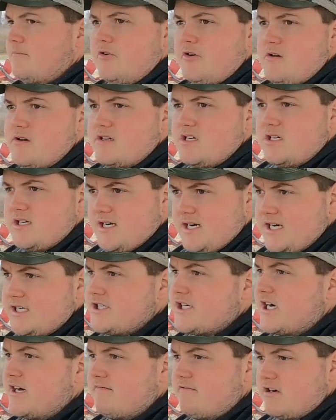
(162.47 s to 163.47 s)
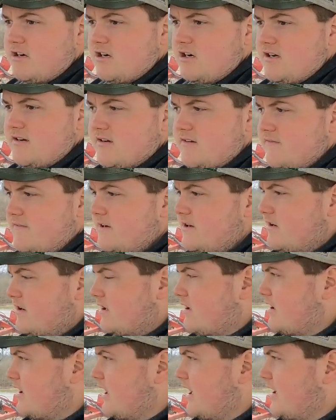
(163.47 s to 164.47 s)
I'm going to start kind of driving across the field
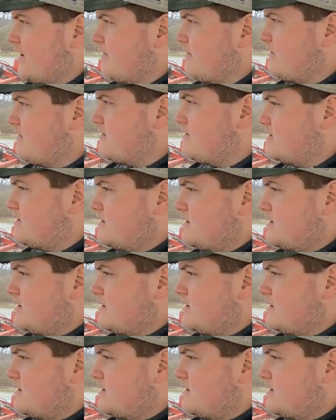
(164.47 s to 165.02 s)
here at an angle